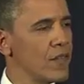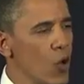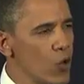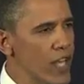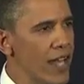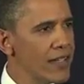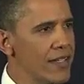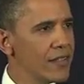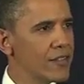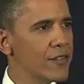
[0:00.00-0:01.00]
those
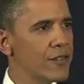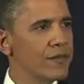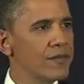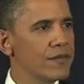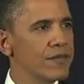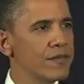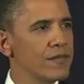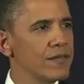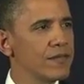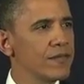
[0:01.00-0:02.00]
ideals,
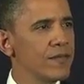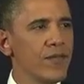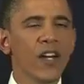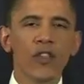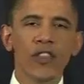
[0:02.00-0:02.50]
that